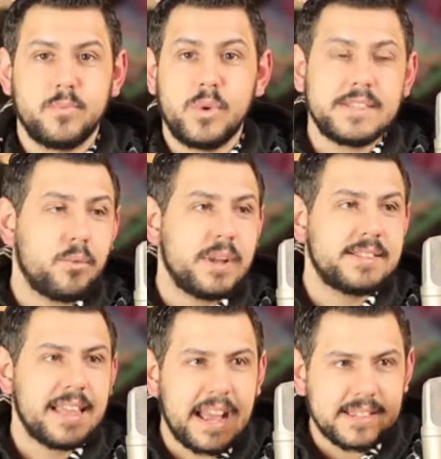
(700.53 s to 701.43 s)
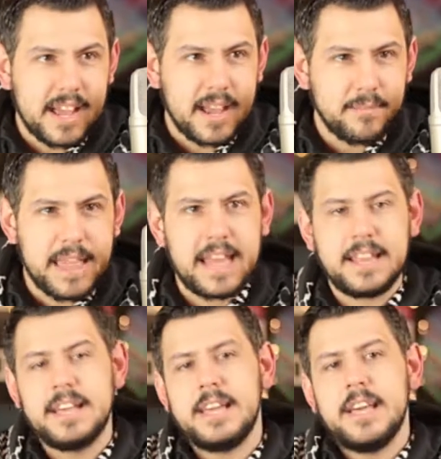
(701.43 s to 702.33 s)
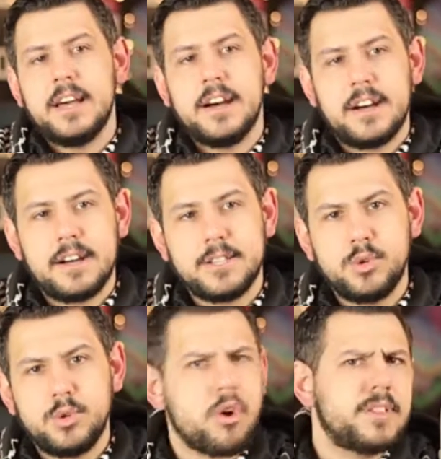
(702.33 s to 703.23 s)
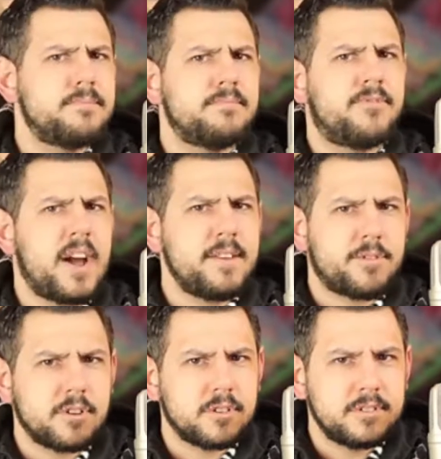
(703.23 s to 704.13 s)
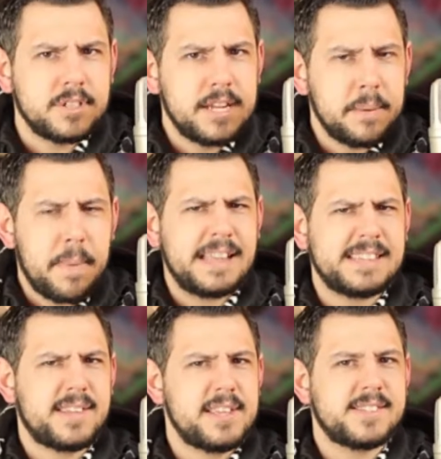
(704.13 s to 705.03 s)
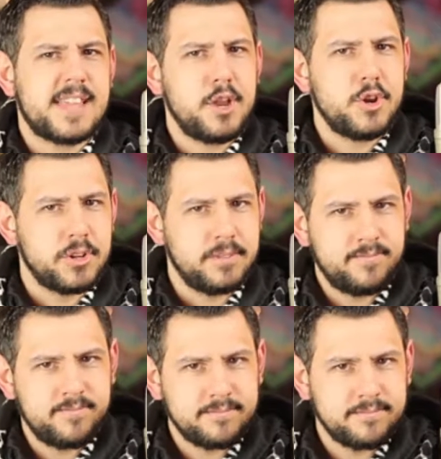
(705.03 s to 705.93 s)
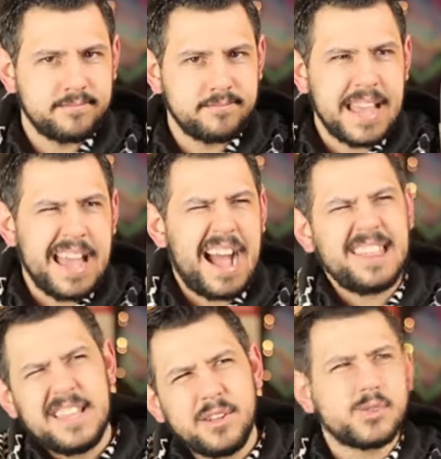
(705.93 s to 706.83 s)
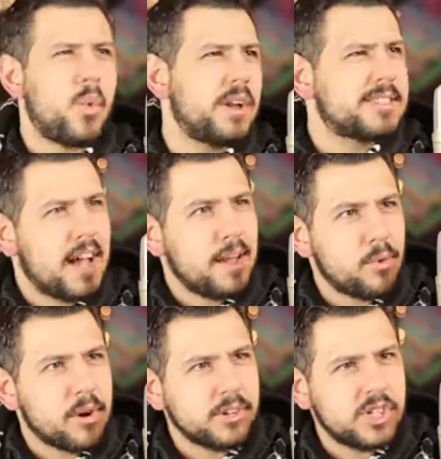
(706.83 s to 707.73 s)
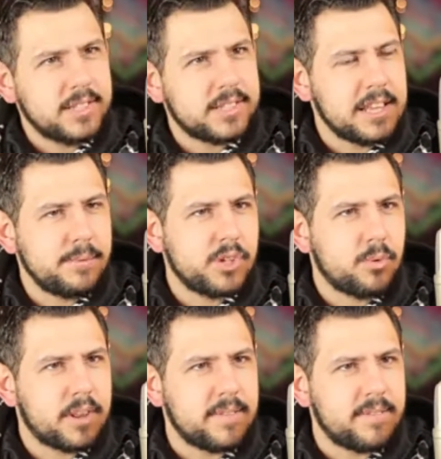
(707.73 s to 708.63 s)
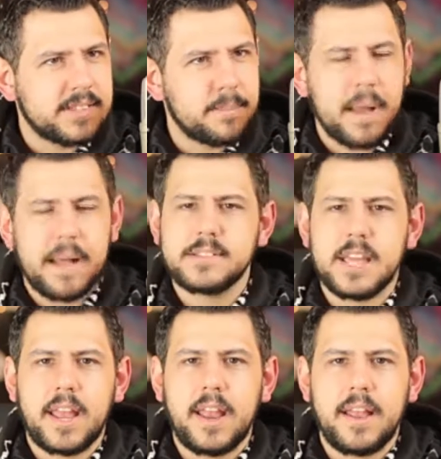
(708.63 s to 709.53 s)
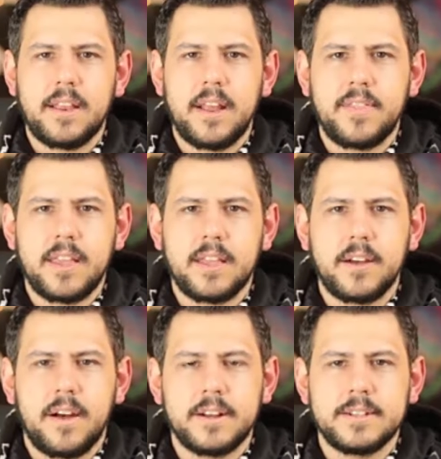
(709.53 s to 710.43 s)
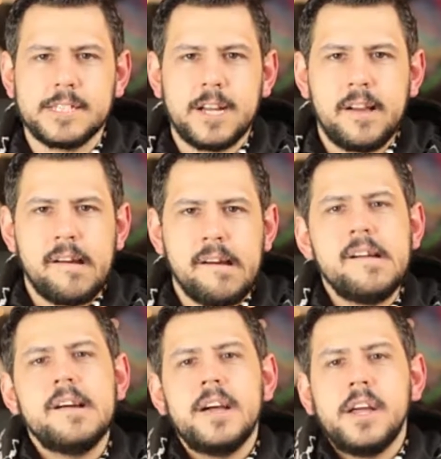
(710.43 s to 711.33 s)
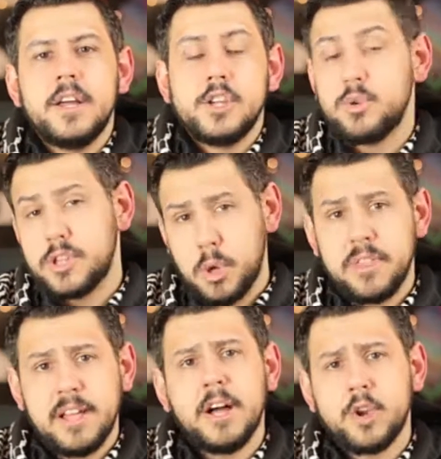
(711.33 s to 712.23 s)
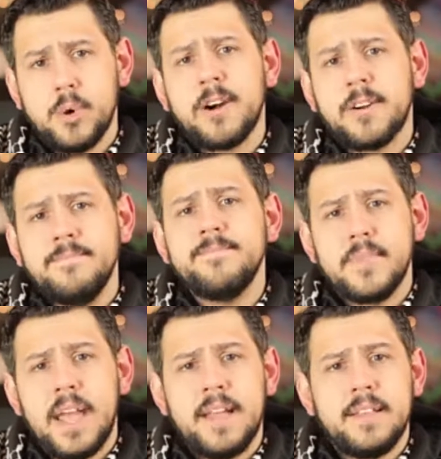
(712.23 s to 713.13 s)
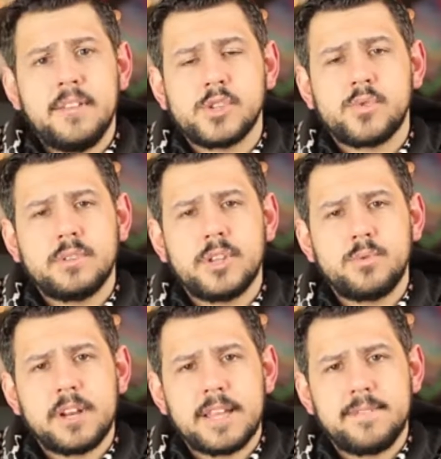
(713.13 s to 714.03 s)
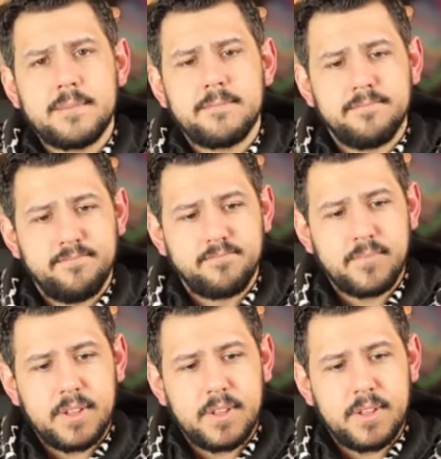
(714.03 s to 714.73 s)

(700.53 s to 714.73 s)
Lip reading: When's the last time that you heard them fight for Palestinian statehood? I think there was one time where Rashida Tlaib, she wanted to visit Palestine, and I think she wanted to go with Ilhan Omar, and Israel didn't want to give them